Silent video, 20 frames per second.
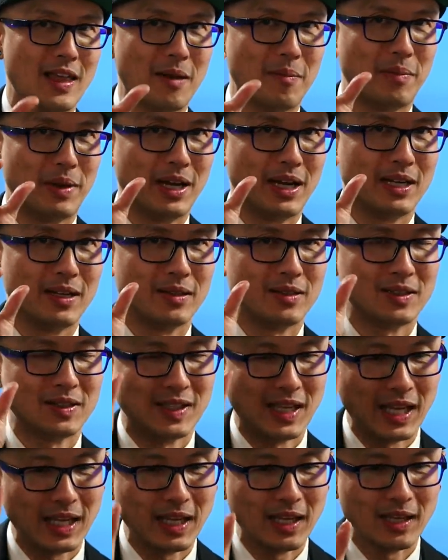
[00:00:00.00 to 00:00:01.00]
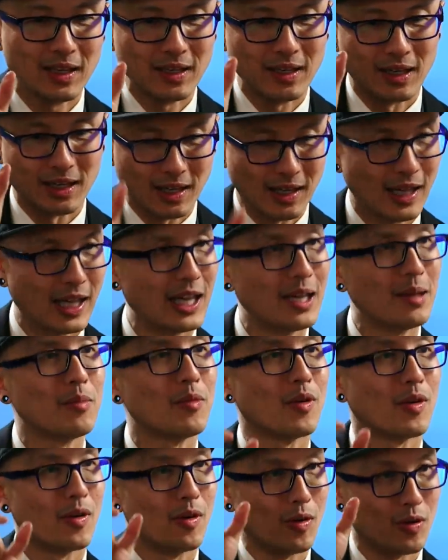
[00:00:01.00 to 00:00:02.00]
that by staking a
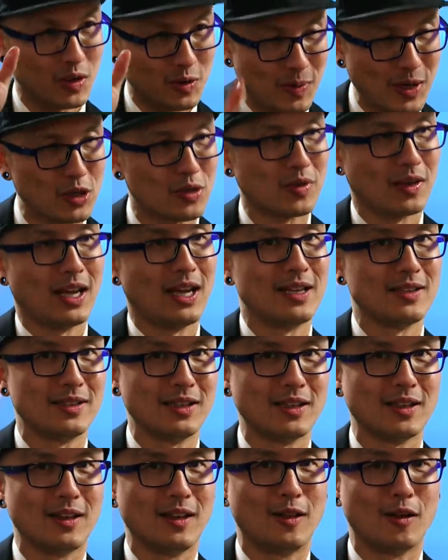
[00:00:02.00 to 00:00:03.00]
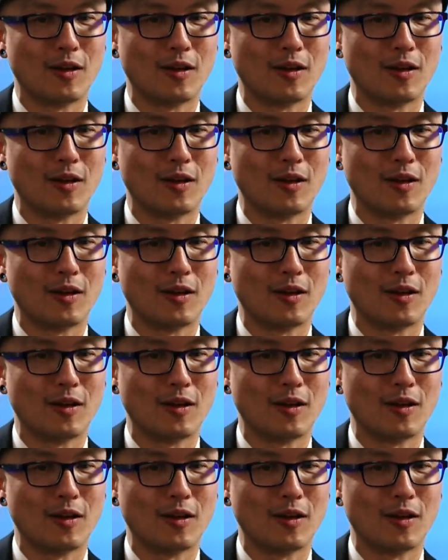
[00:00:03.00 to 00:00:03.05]
claim or specializing,